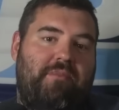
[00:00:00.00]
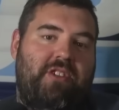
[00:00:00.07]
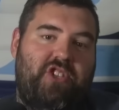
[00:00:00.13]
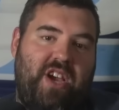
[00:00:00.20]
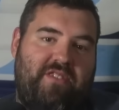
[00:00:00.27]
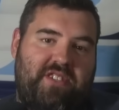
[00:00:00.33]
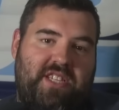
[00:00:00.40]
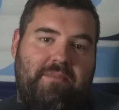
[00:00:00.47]
And
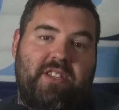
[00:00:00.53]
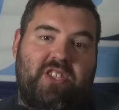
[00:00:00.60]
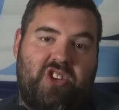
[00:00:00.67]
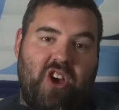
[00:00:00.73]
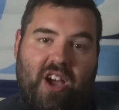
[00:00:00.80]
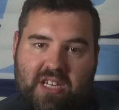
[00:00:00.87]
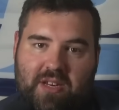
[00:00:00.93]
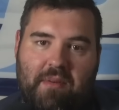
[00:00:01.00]
Jeff Simmons
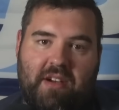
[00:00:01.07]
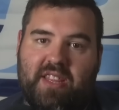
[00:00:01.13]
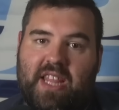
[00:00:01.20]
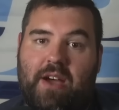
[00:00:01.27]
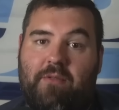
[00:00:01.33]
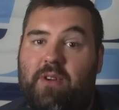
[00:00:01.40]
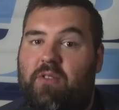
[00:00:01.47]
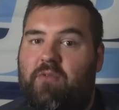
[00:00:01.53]
talked about
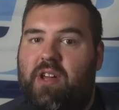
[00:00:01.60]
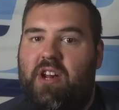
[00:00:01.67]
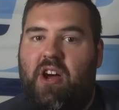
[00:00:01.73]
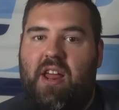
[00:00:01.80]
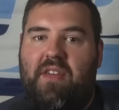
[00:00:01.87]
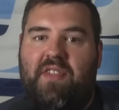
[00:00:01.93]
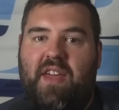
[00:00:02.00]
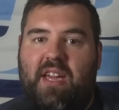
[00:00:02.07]
that when he went on,
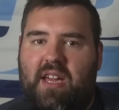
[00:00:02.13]
I think,